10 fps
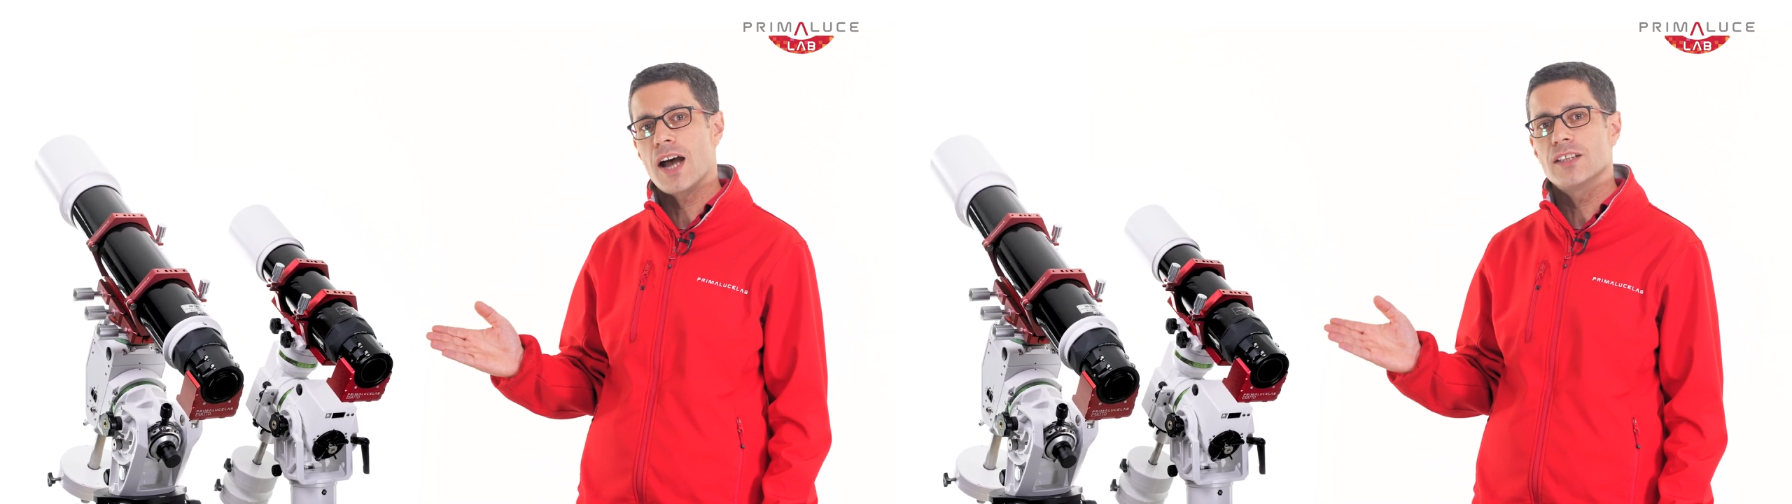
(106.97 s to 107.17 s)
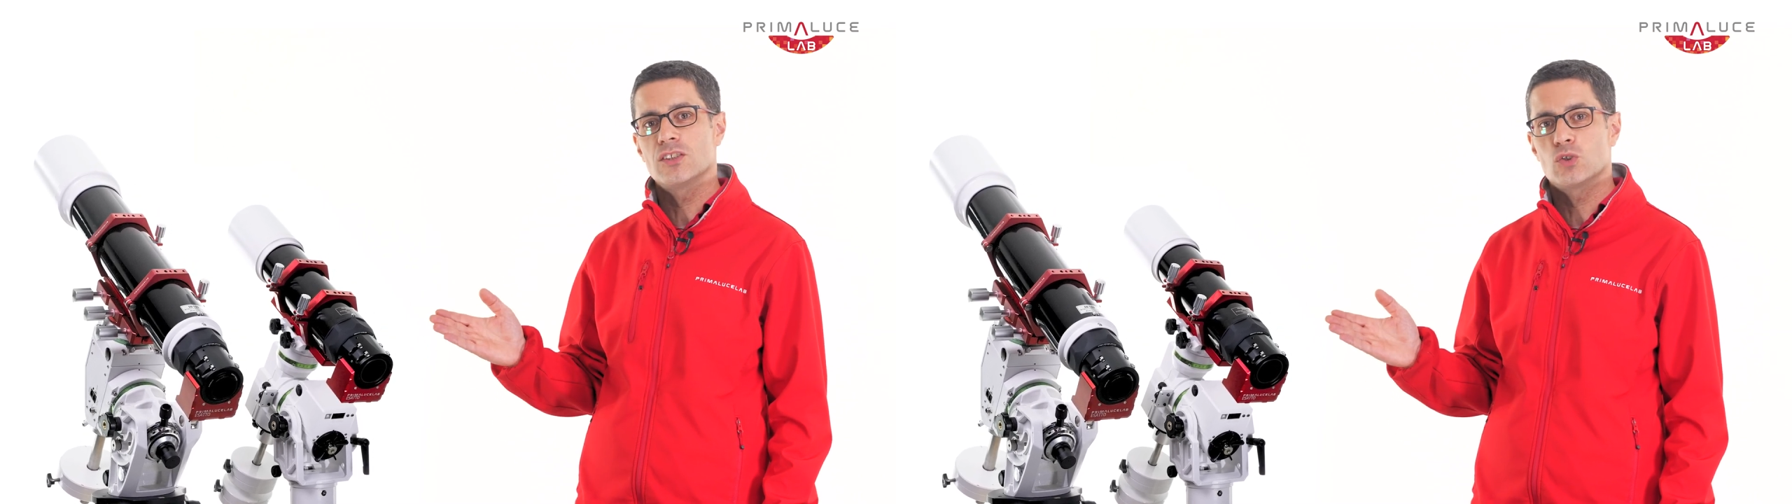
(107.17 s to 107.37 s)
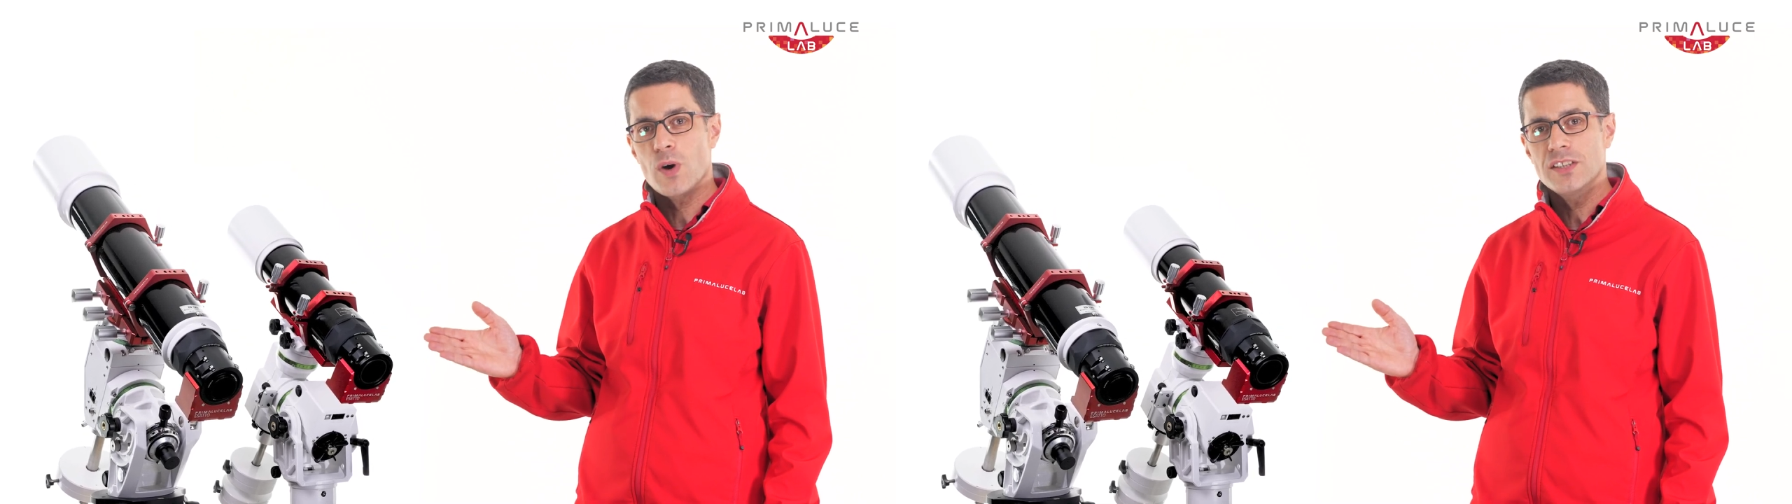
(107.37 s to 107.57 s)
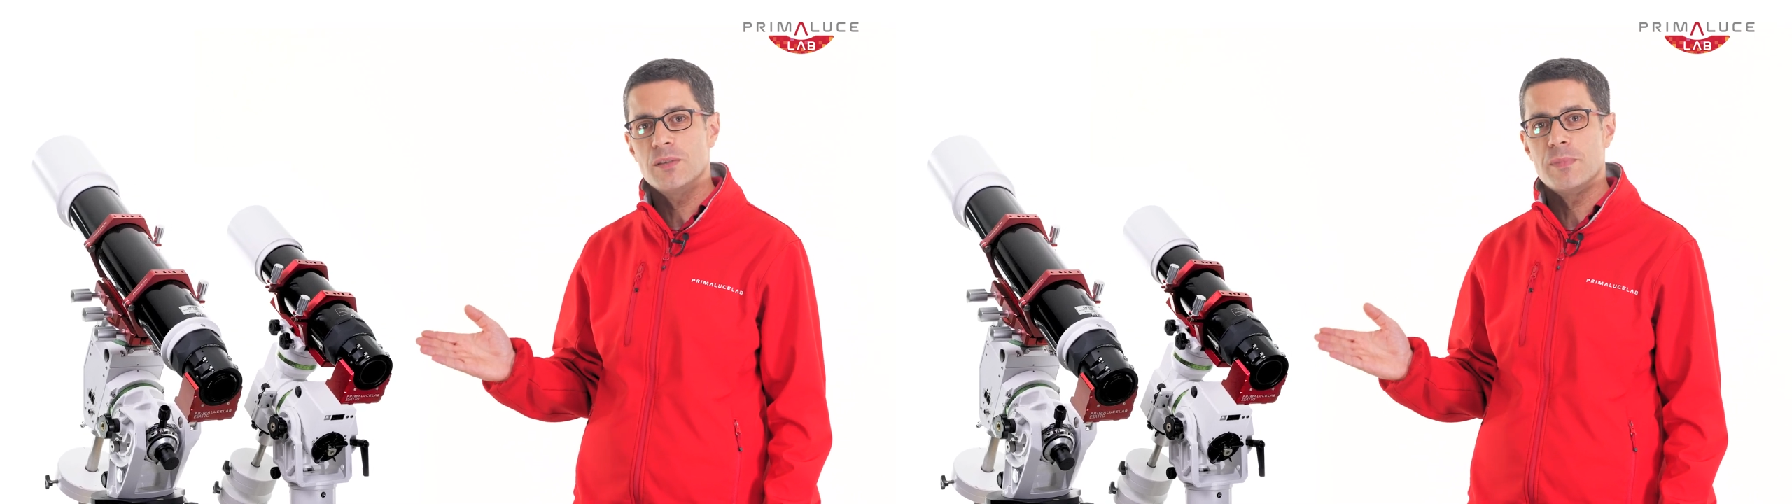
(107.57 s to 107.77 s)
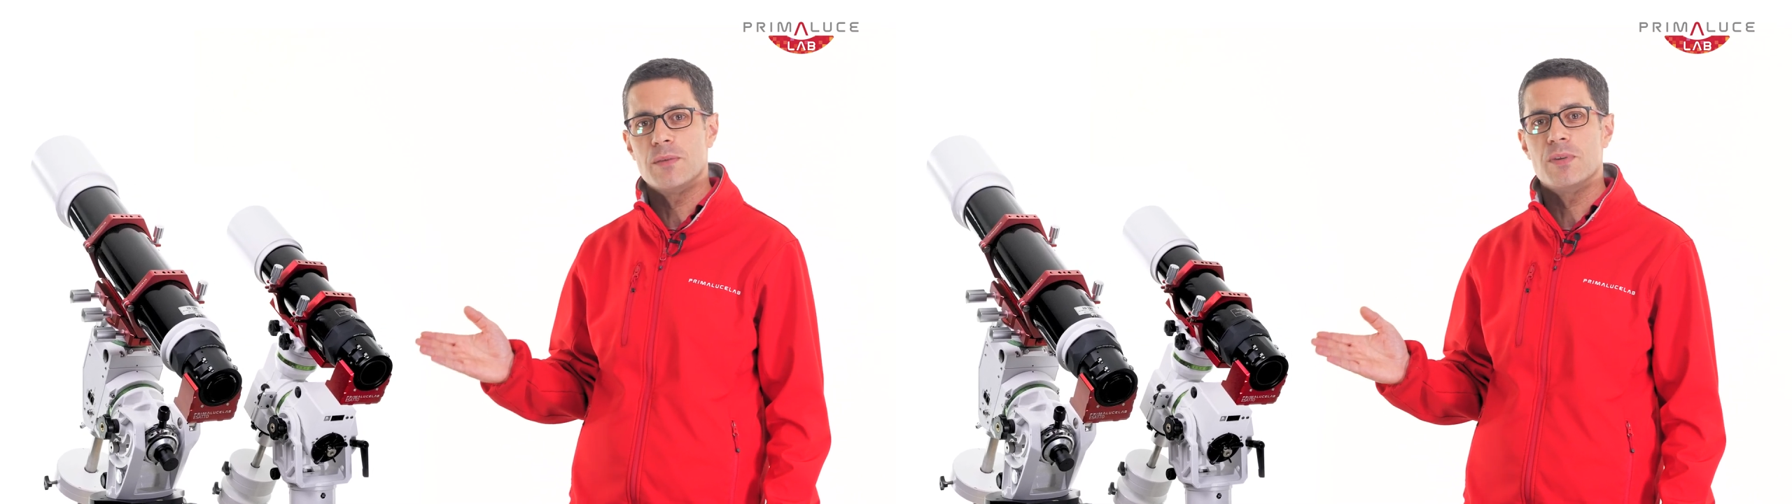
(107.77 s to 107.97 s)

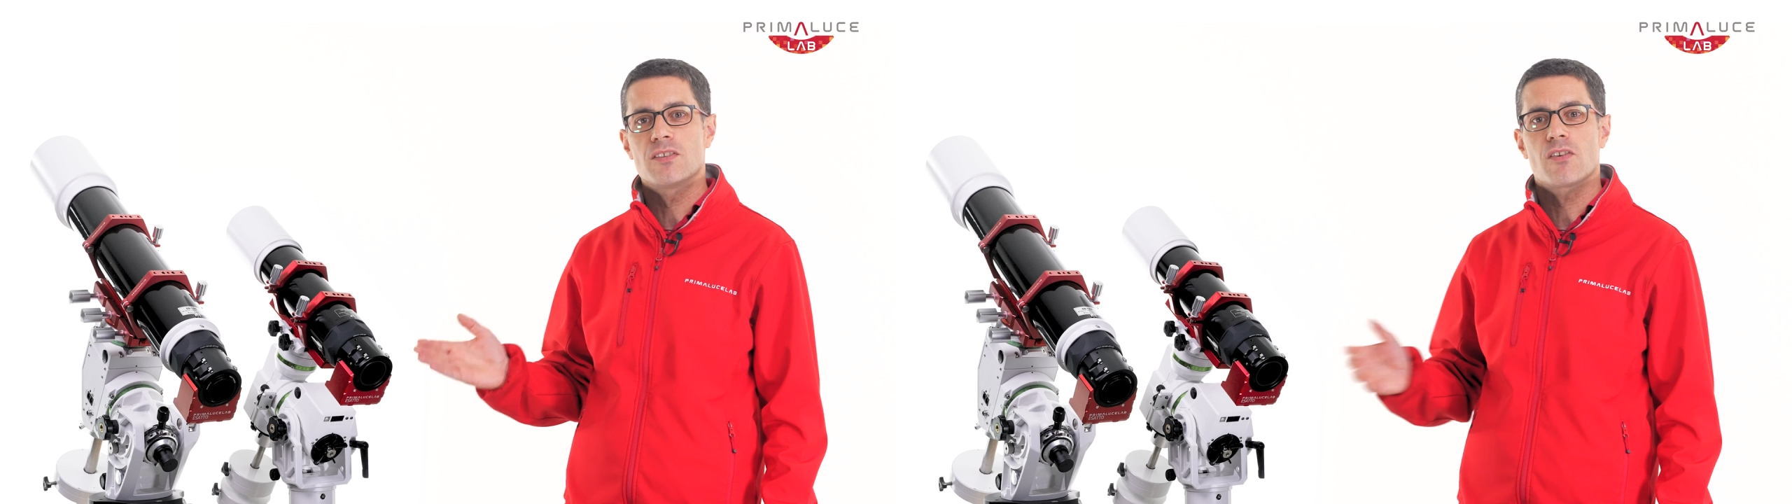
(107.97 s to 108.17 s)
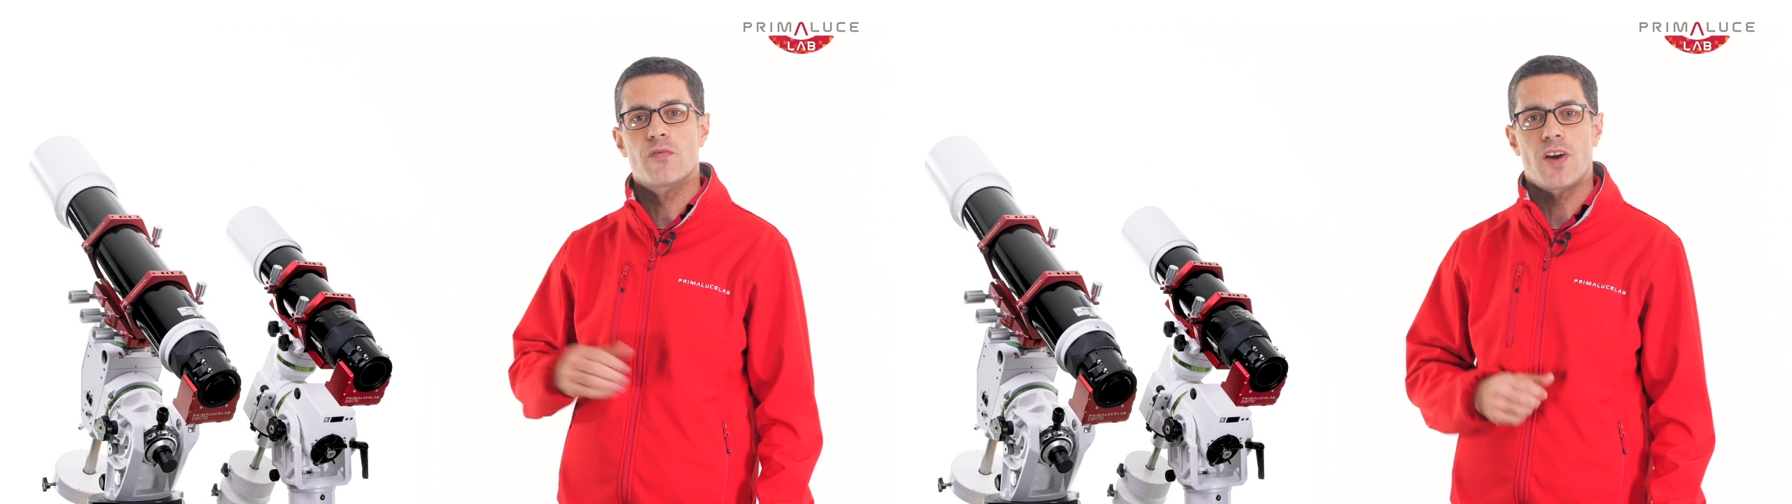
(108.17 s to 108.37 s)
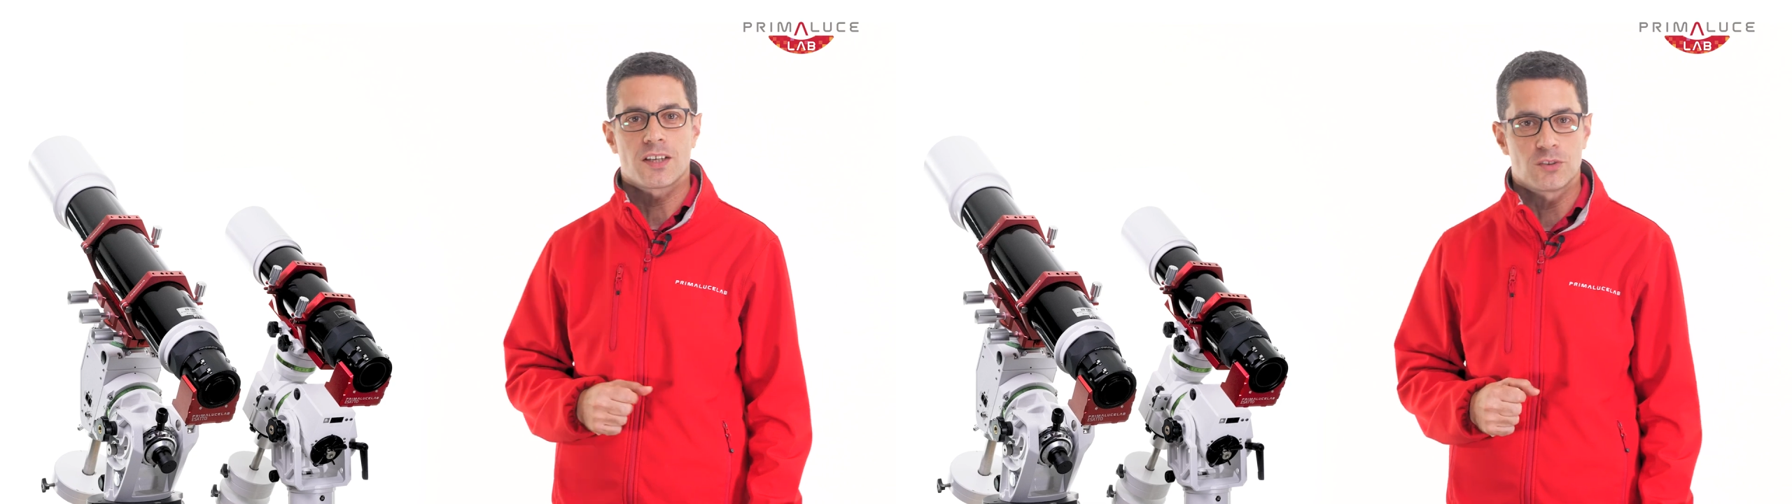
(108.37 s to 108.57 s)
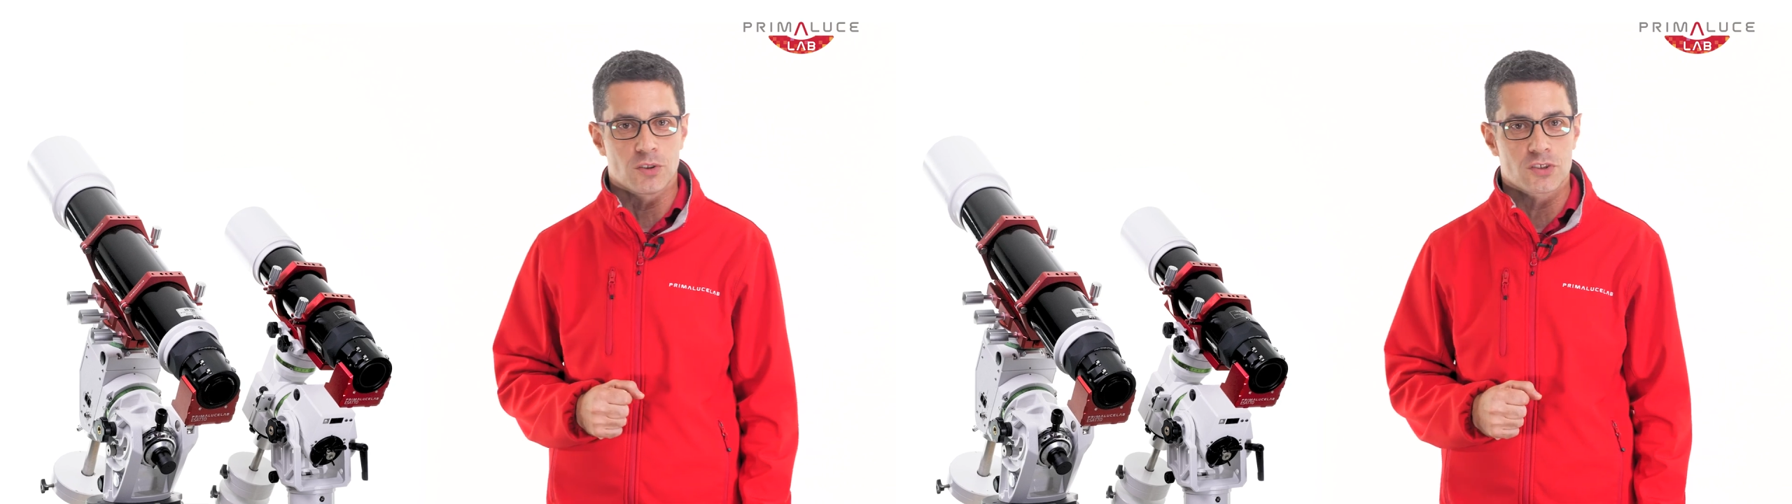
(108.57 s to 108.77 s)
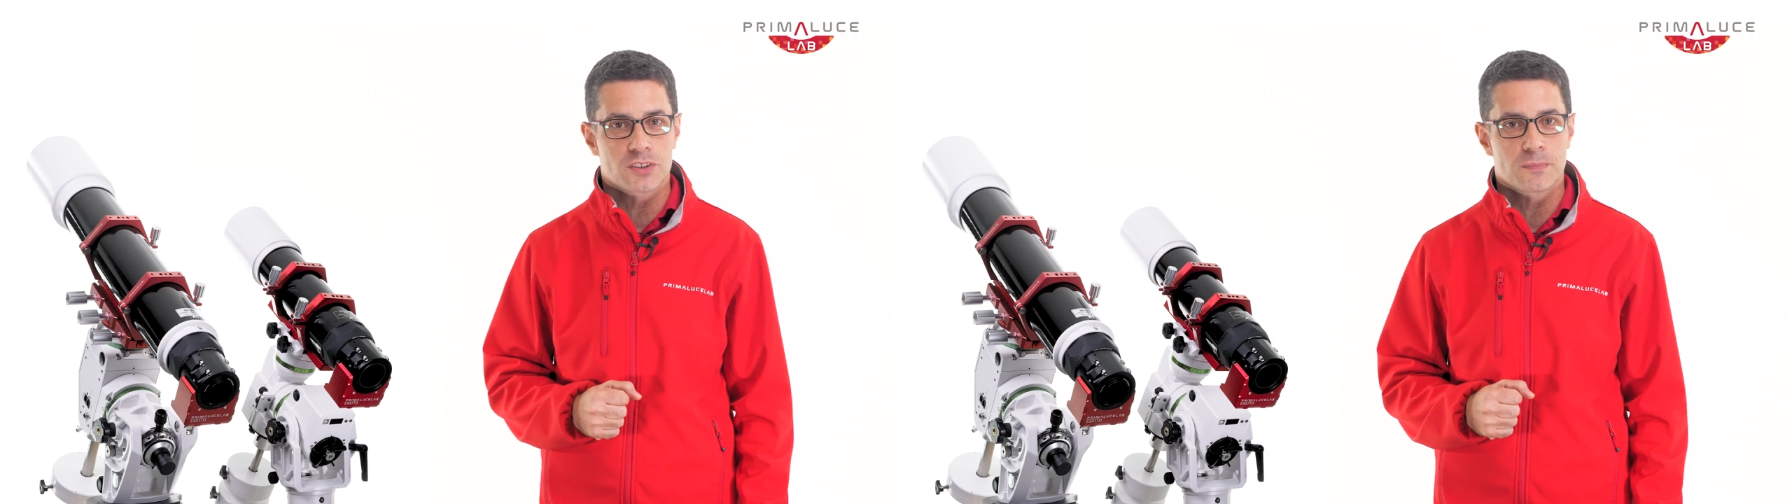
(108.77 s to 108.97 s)
120mm refractors.